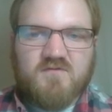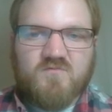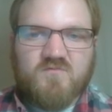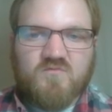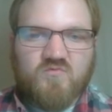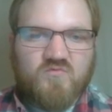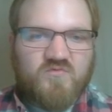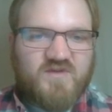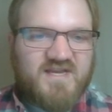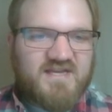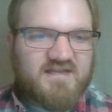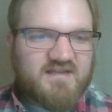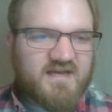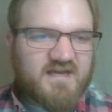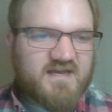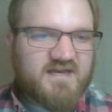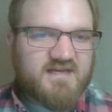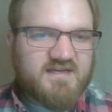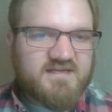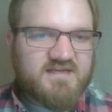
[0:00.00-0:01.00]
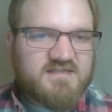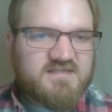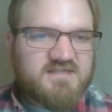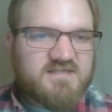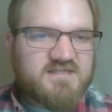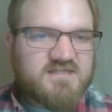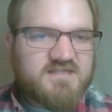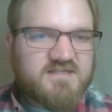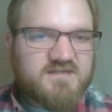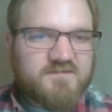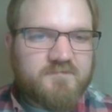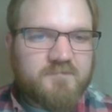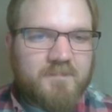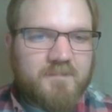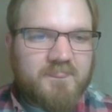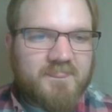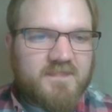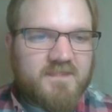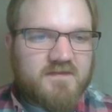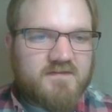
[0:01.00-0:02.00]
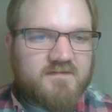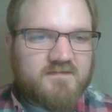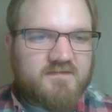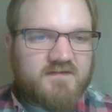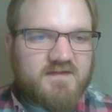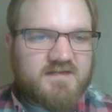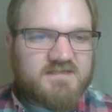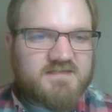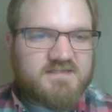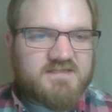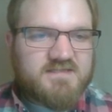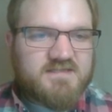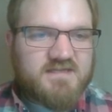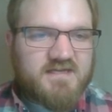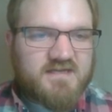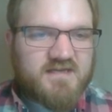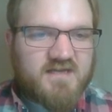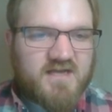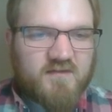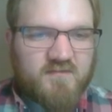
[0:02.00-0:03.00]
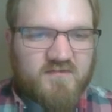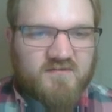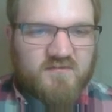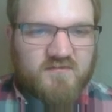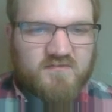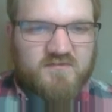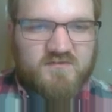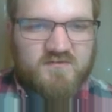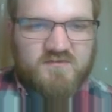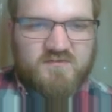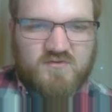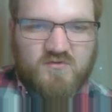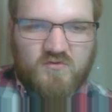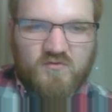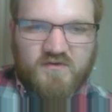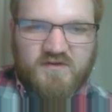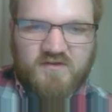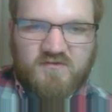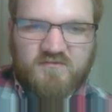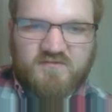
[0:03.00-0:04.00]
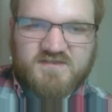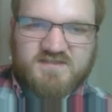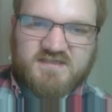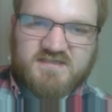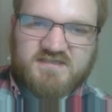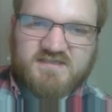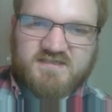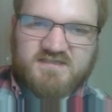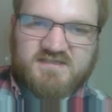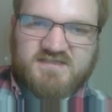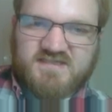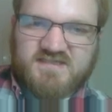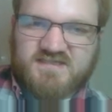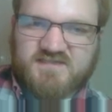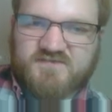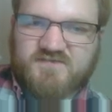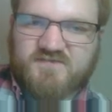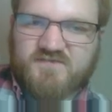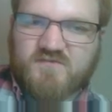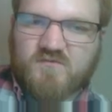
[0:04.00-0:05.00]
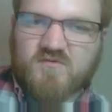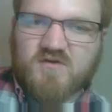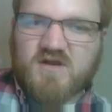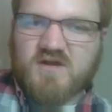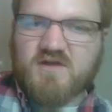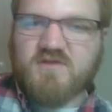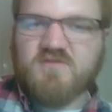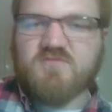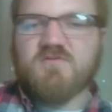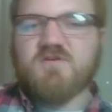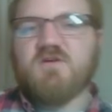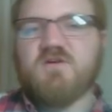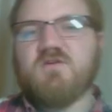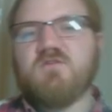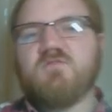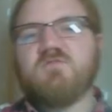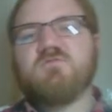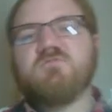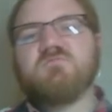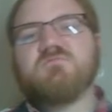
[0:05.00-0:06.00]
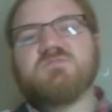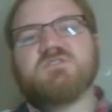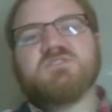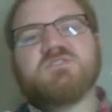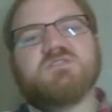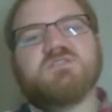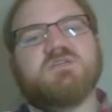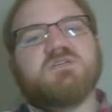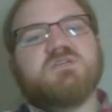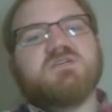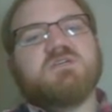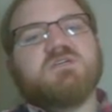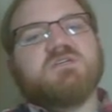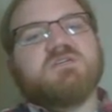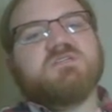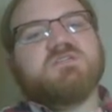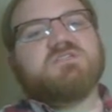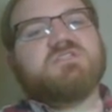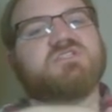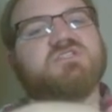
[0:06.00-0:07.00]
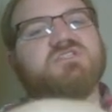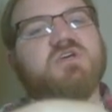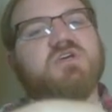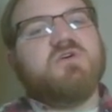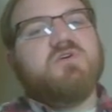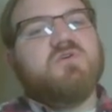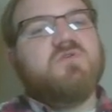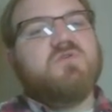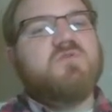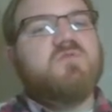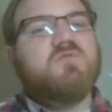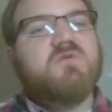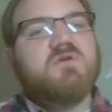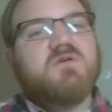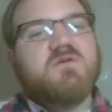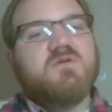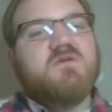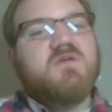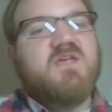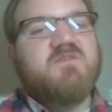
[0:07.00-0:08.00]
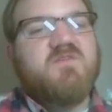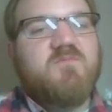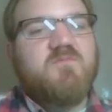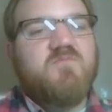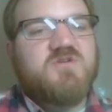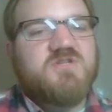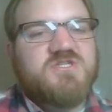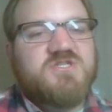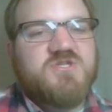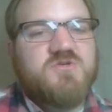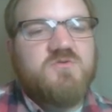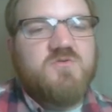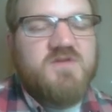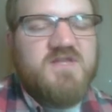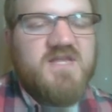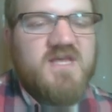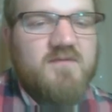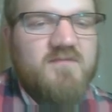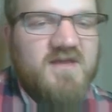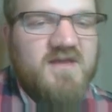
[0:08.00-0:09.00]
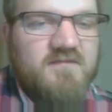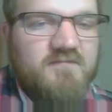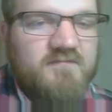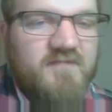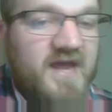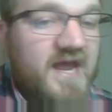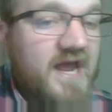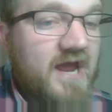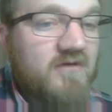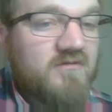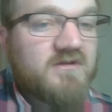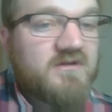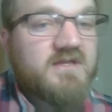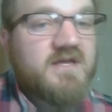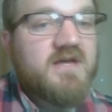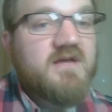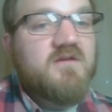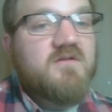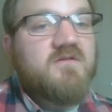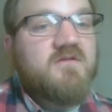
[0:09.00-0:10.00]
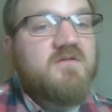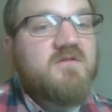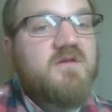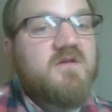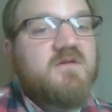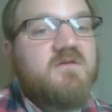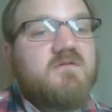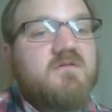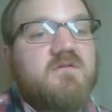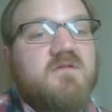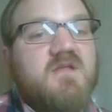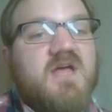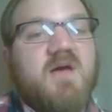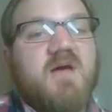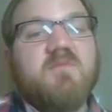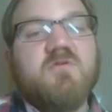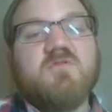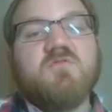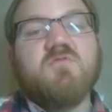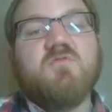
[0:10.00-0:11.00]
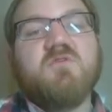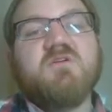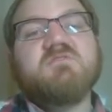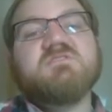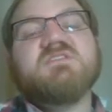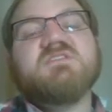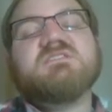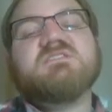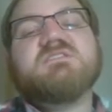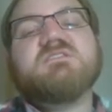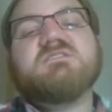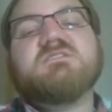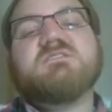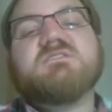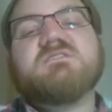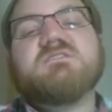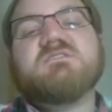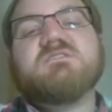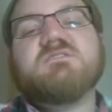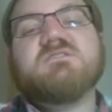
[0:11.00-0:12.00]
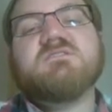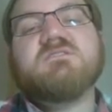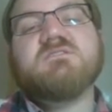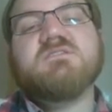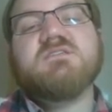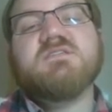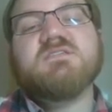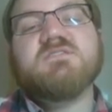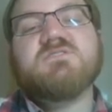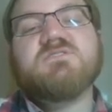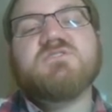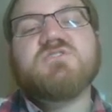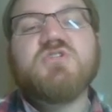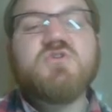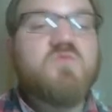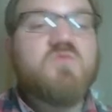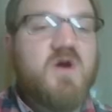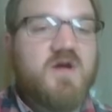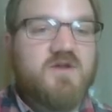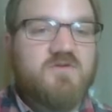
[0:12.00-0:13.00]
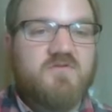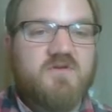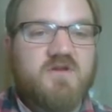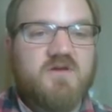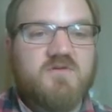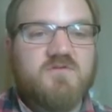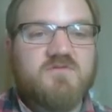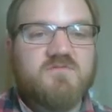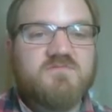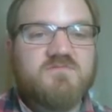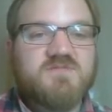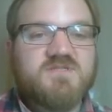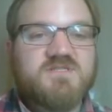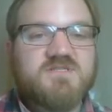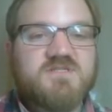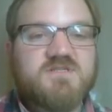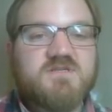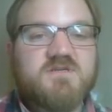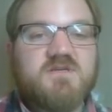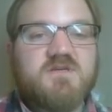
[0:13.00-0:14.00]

relays, let's see, nominal coil resistance is 400 ohms. So if I put two of them in parallel, nominal coil resistance is 200 ohms.